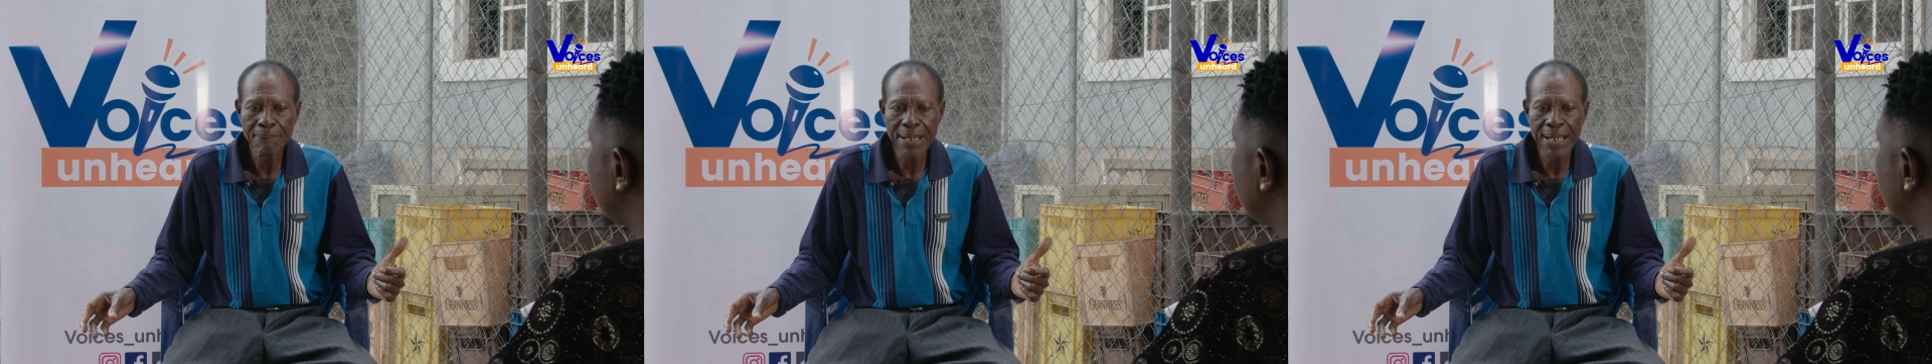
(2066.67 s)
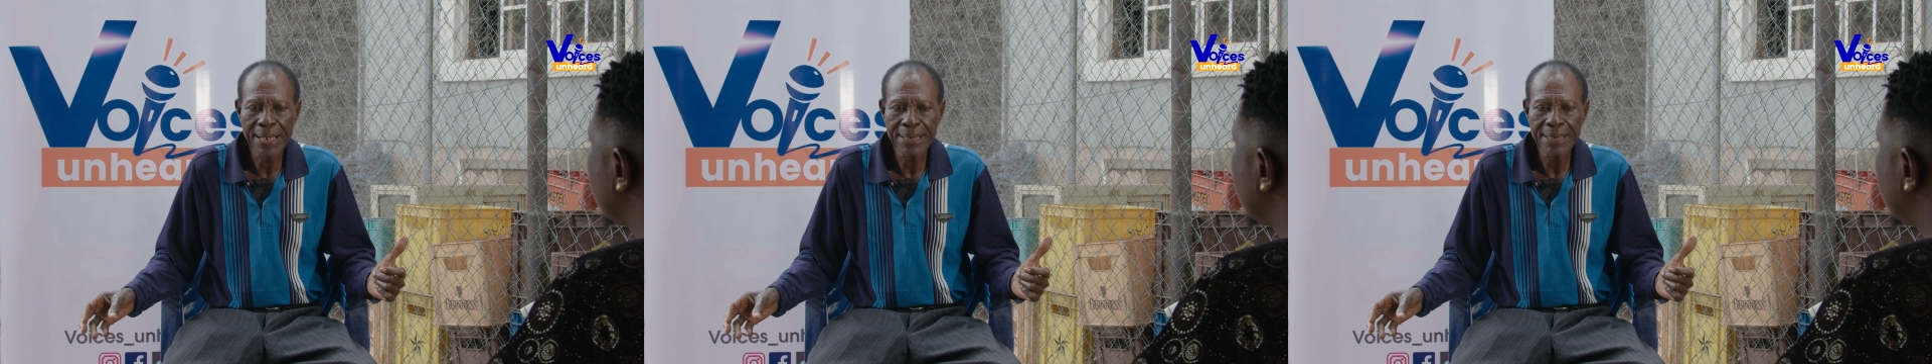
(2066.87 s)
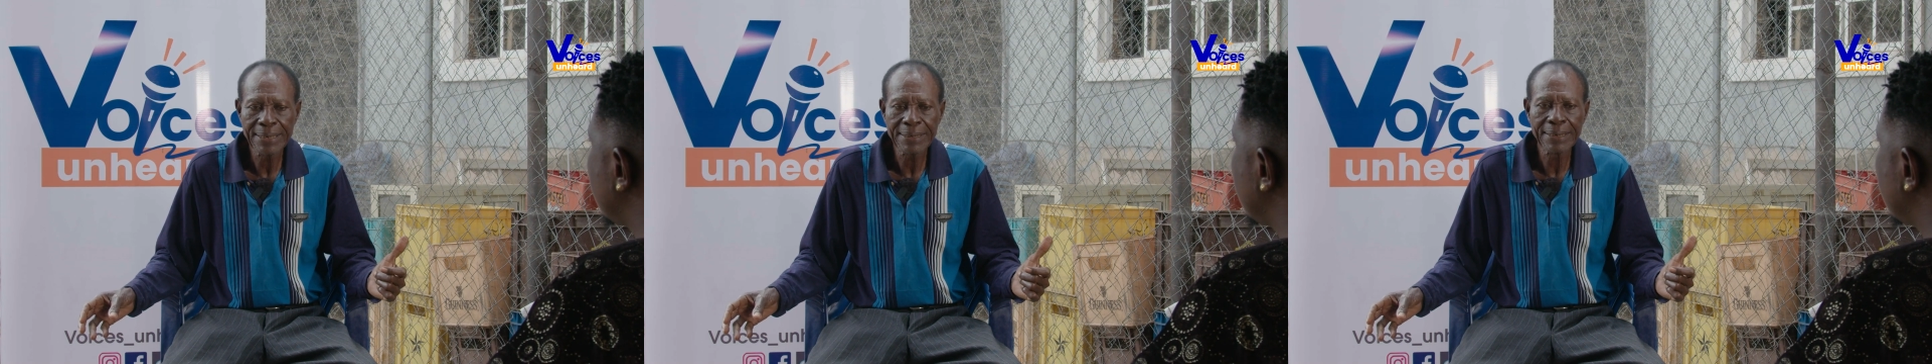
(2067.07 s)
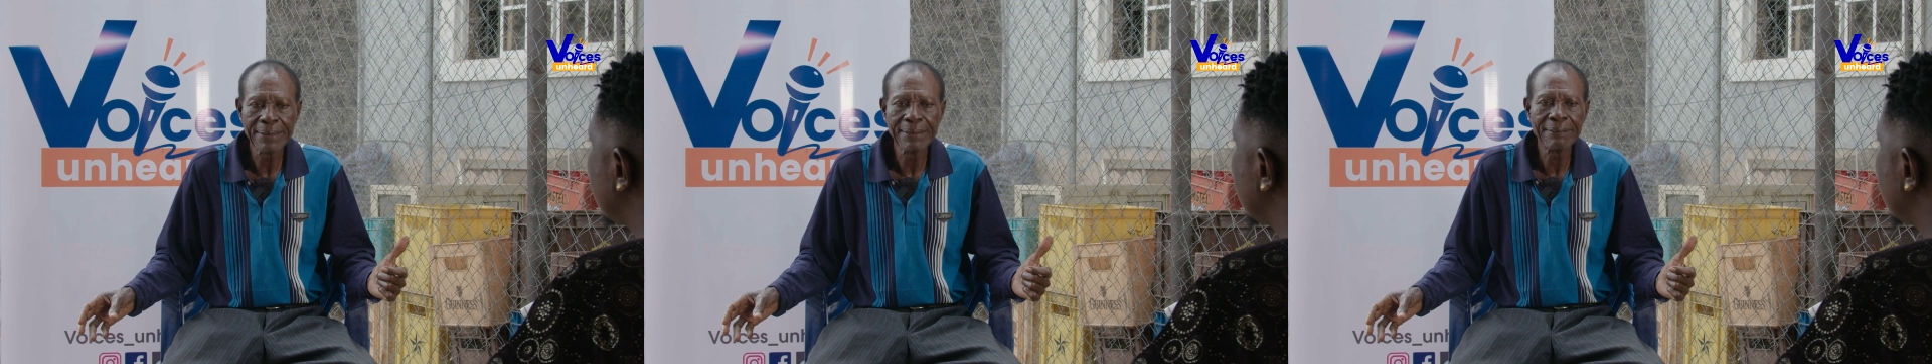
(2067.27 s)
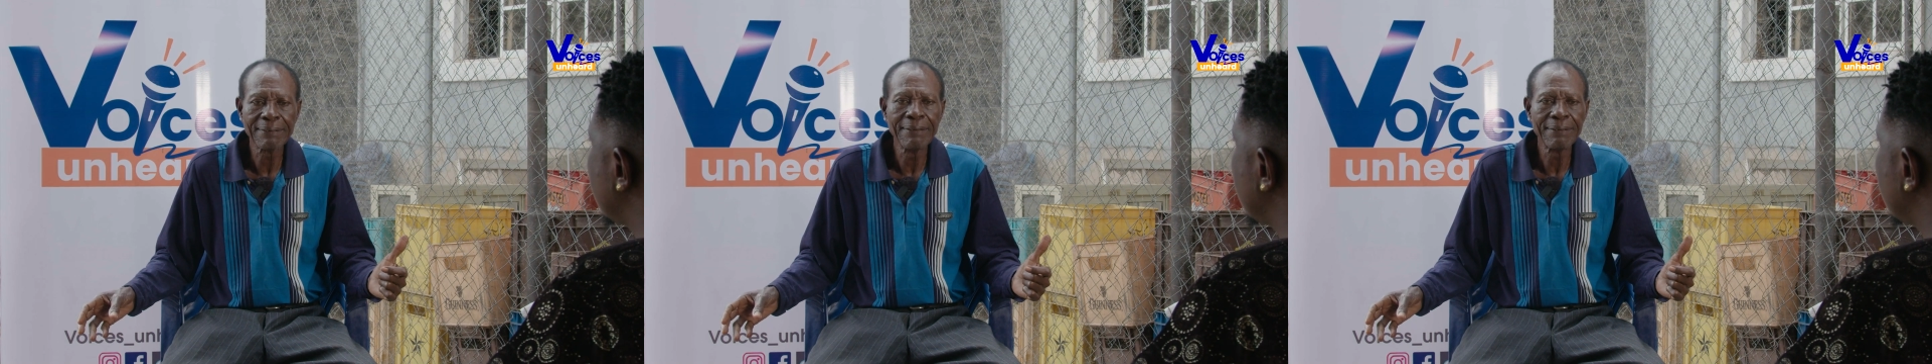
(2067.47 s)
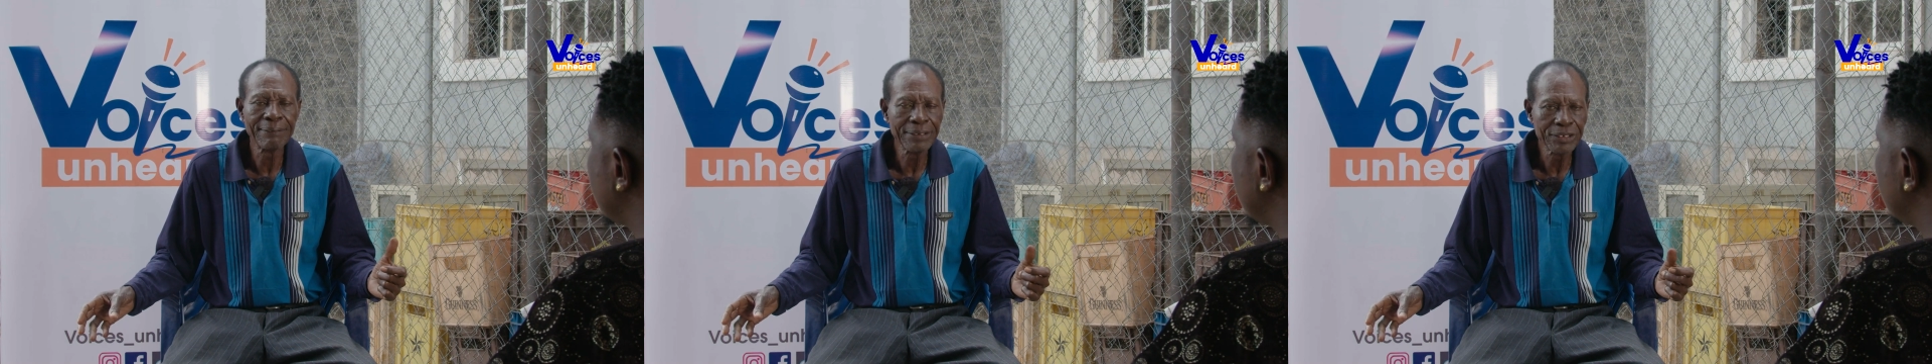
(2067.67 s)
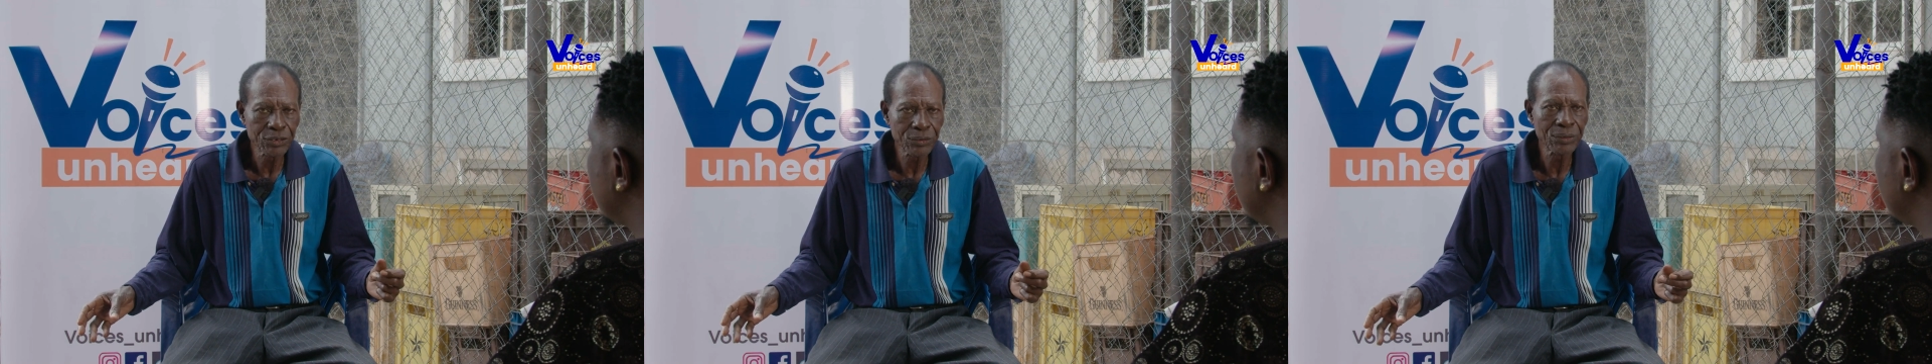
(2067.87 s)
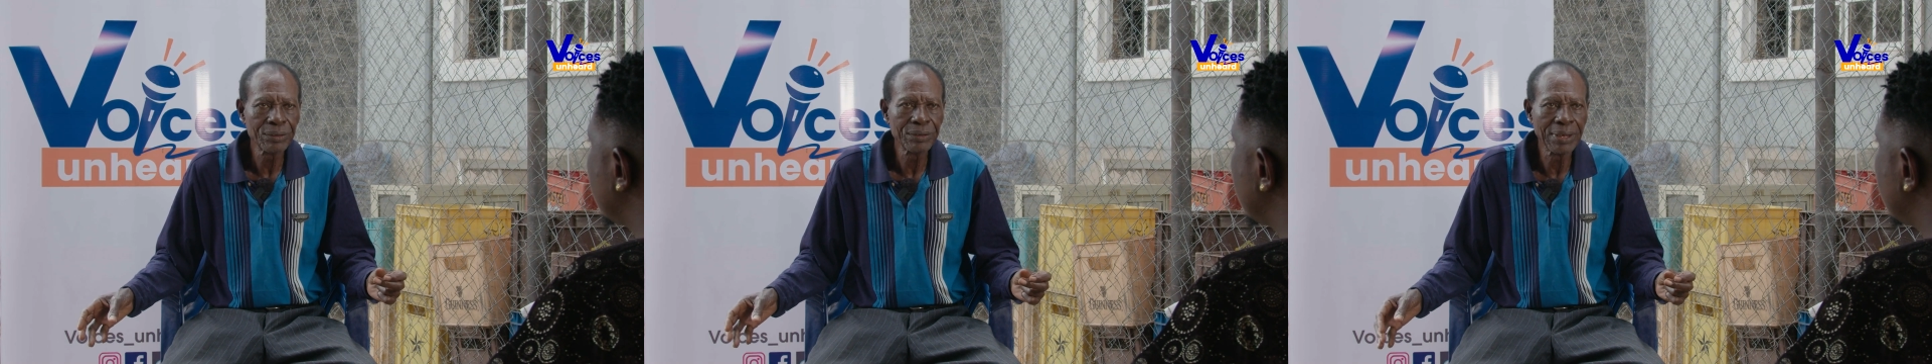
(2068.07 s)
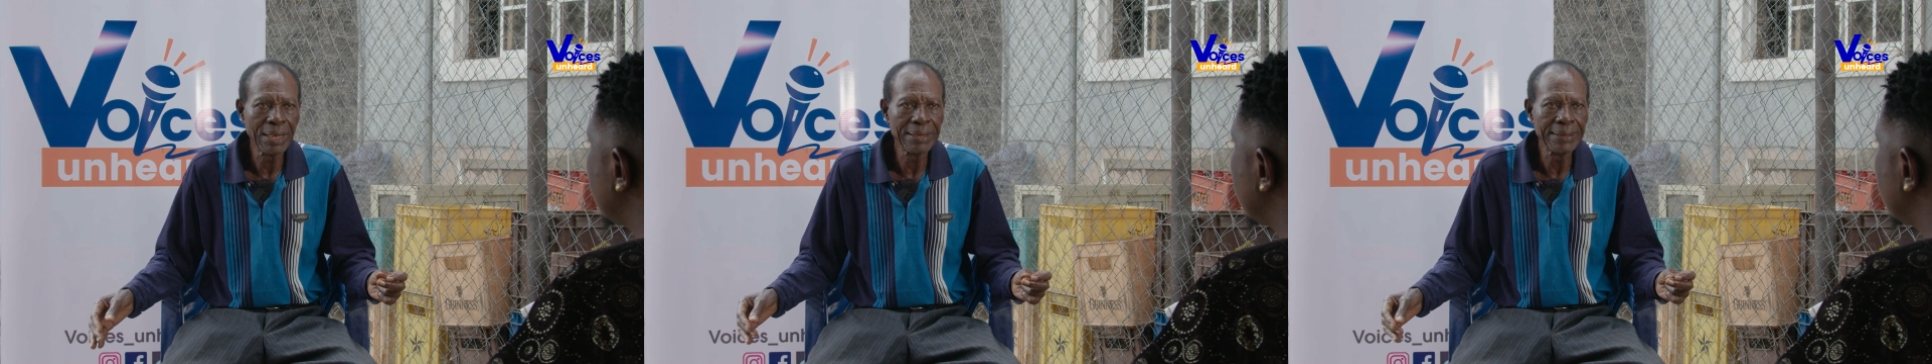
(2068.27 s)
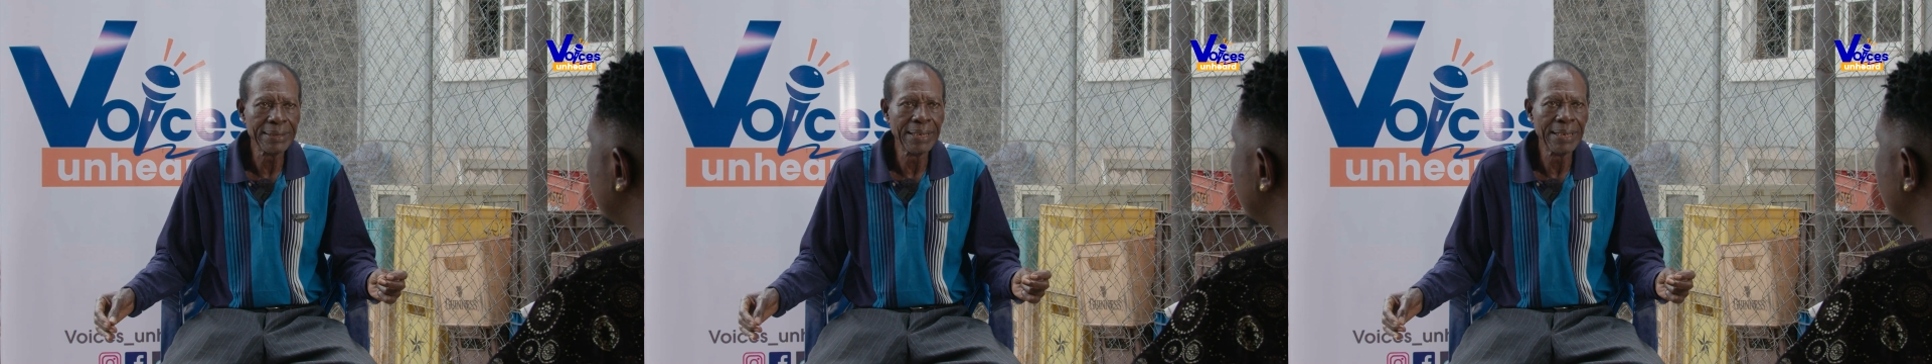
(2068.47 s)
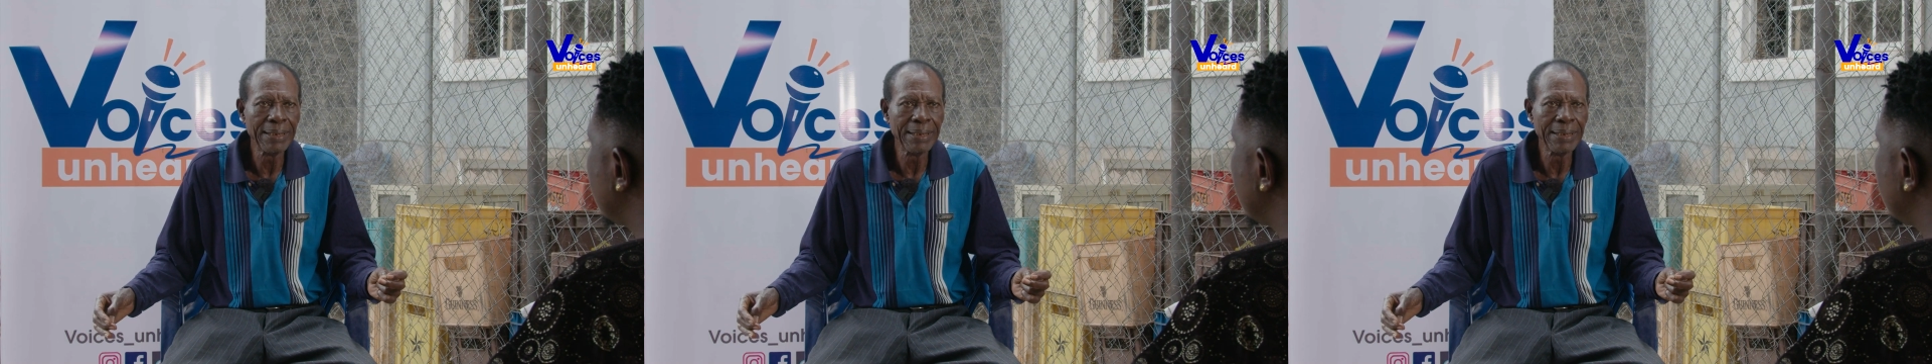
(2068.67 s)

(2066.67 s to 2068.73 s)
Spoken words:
I heard a declaration and